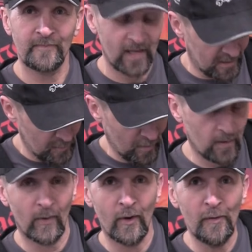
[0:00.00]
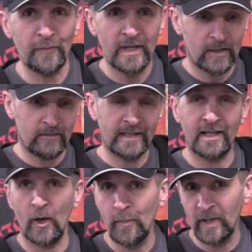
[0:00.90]
and you break one off, crack
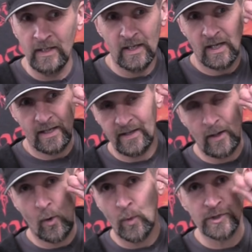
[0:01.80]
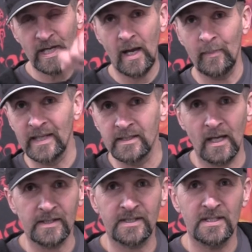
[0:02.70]
it open, and then it will wash out a bit of
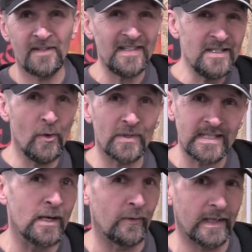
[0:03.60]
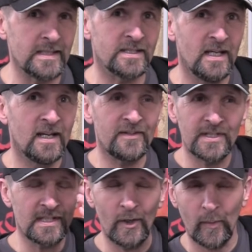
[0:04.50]
dust. So if it's not serious, if it's
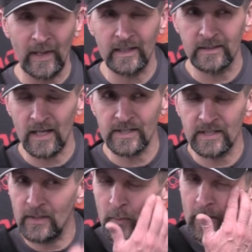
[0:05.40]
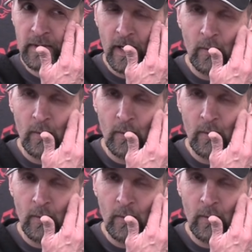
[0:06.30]
just a little bit of dust and it won't go